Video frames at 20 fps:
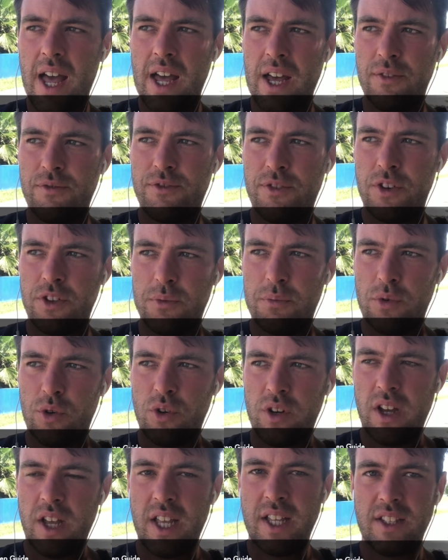
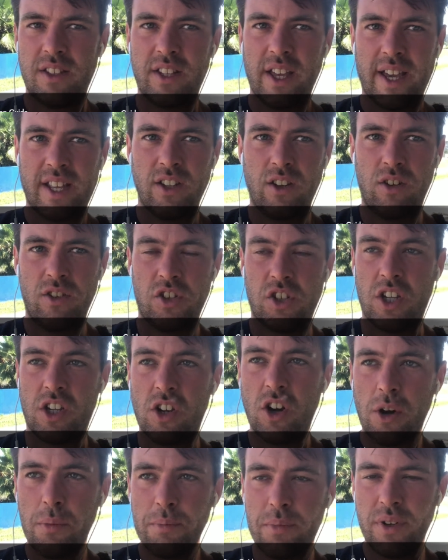Furthermore, technology
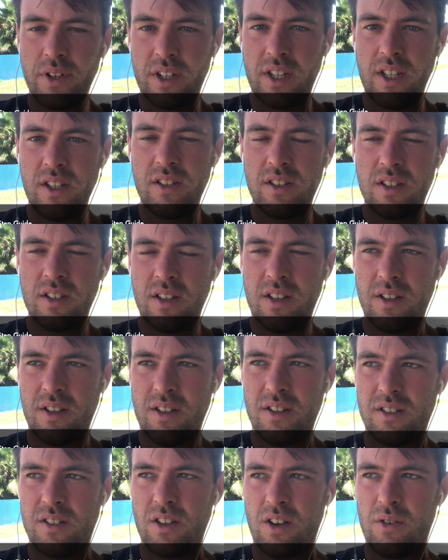companies,
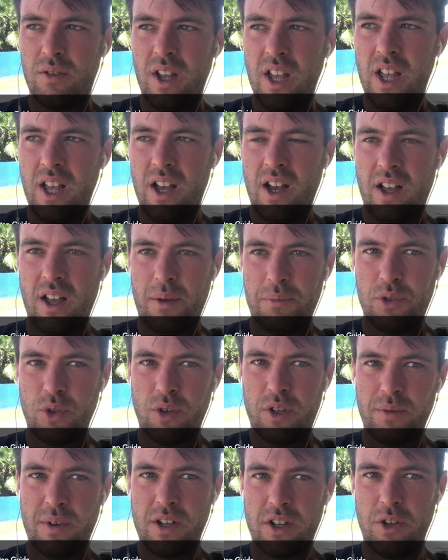so I'm
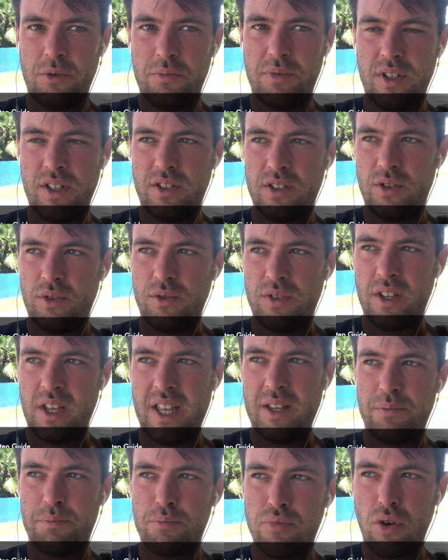talking about companies whose
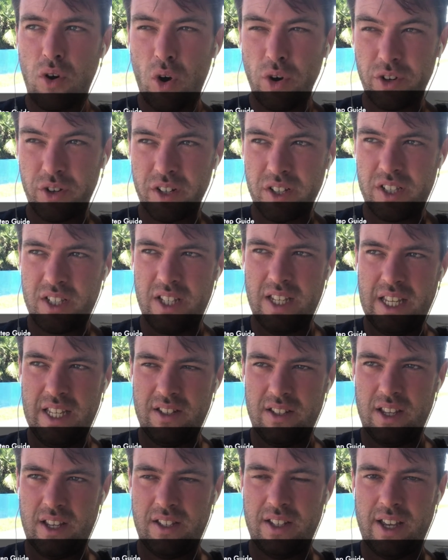product
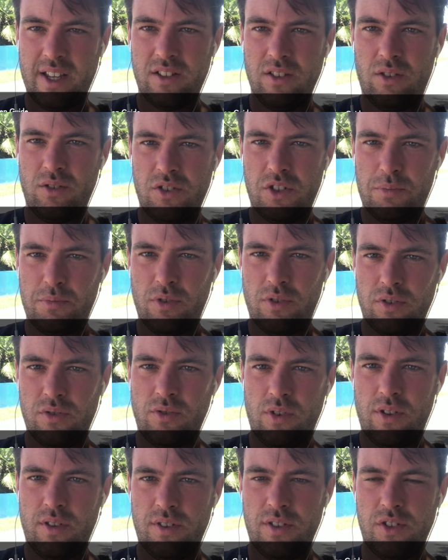is a technology product
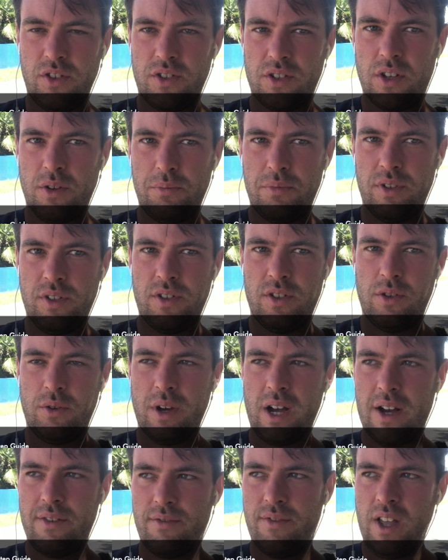rather than just companies who
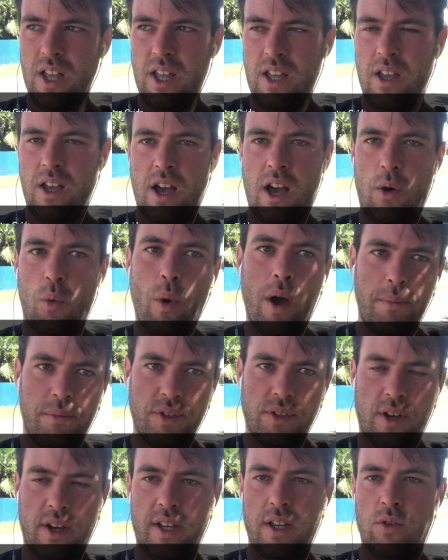have a
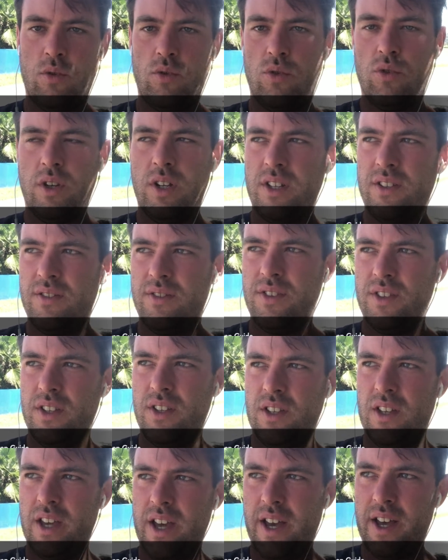website or
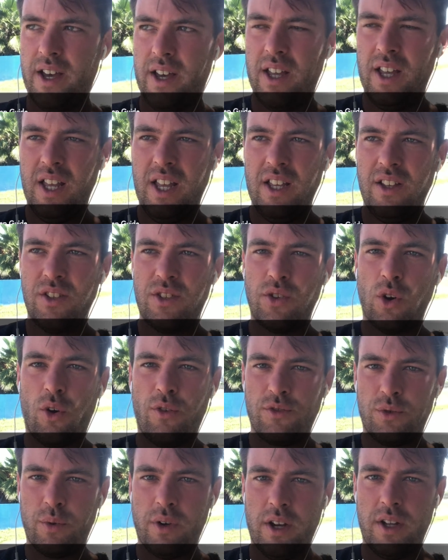the uh,
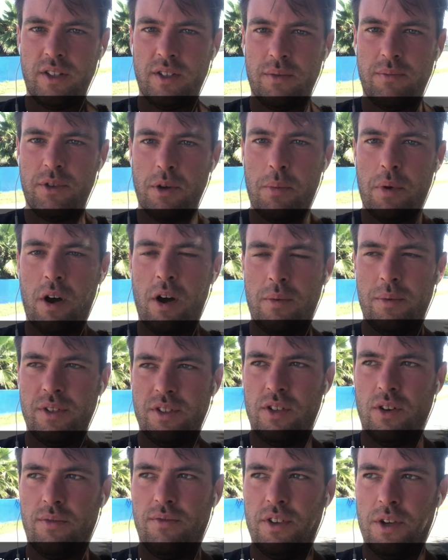software
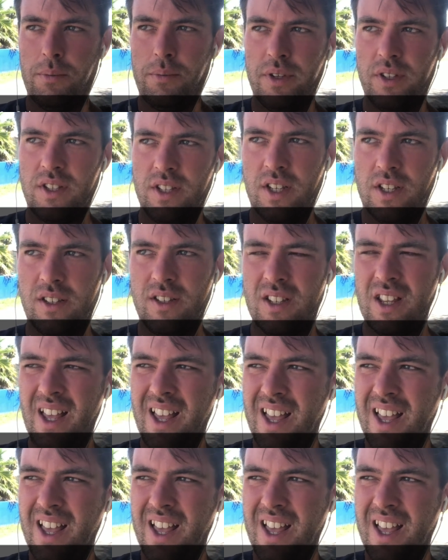department of their business.